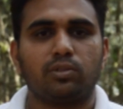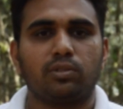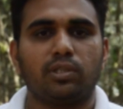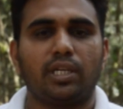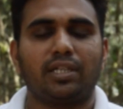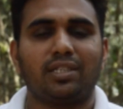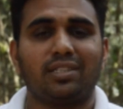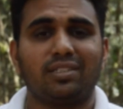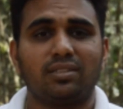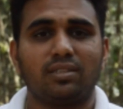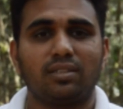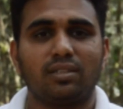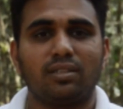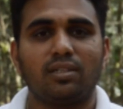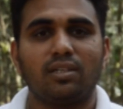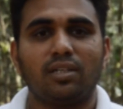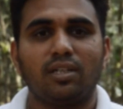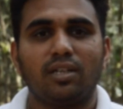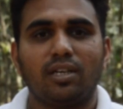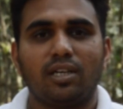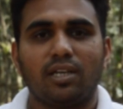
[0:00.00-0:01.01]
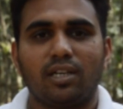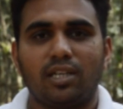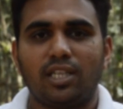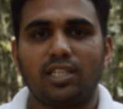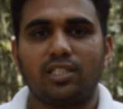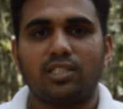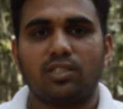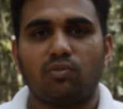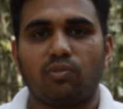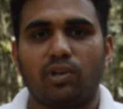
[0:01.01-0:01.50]
So that is the
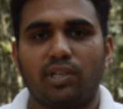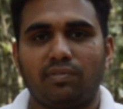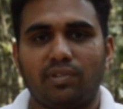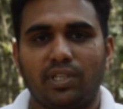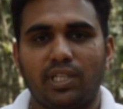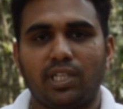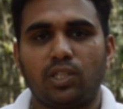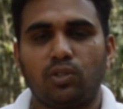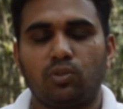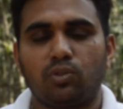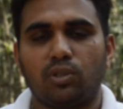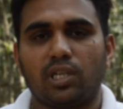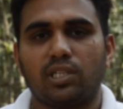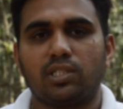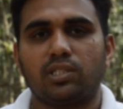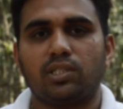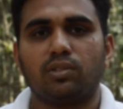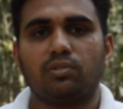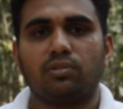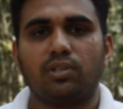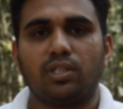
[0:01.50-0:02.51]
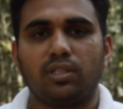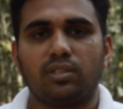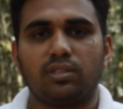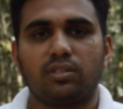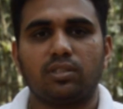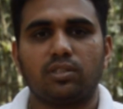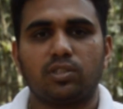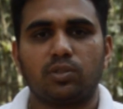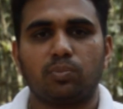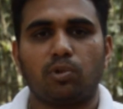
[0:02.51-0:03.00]
reason why we need to conserve these
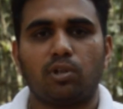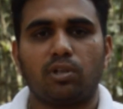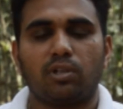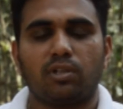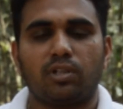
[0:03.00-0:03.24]
small